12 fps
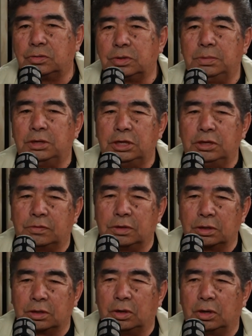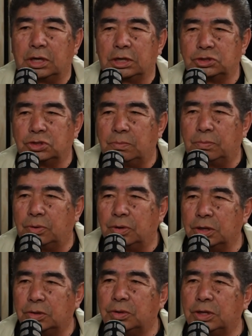We believed in God. At some
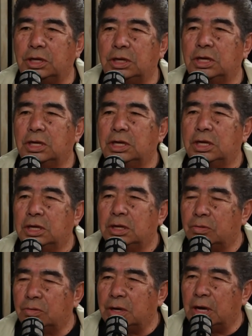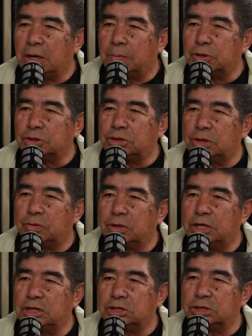point, we had a personal
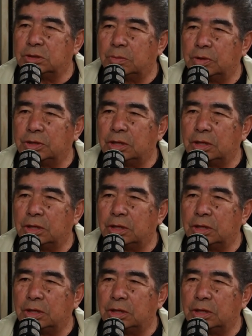relationship with the